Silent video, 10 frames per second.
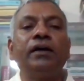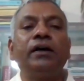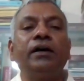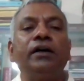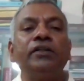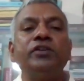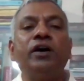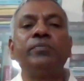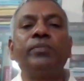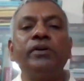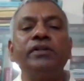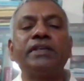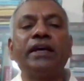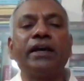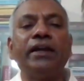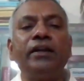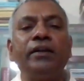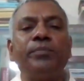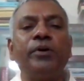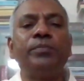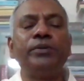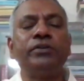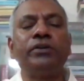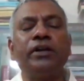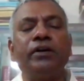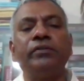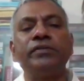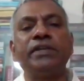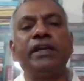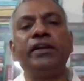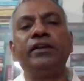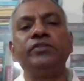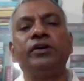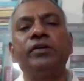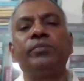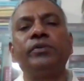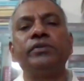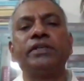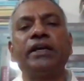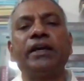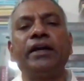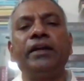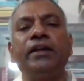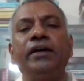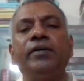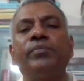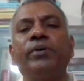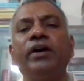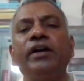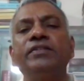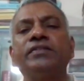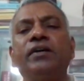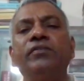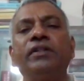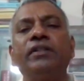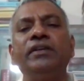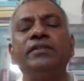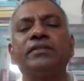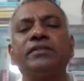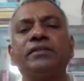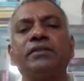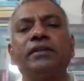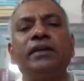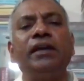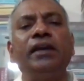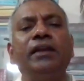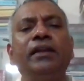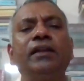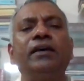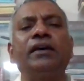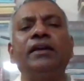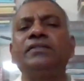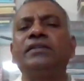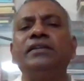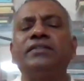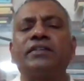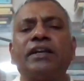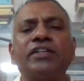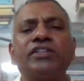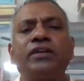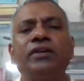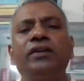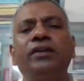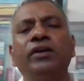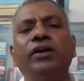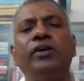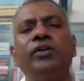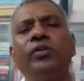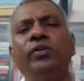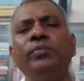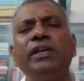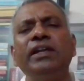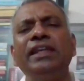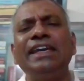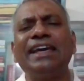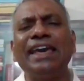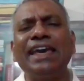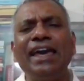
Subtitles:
John Paul II, Pope John, now Saint John Paul II, points out this in his instruction, Dominice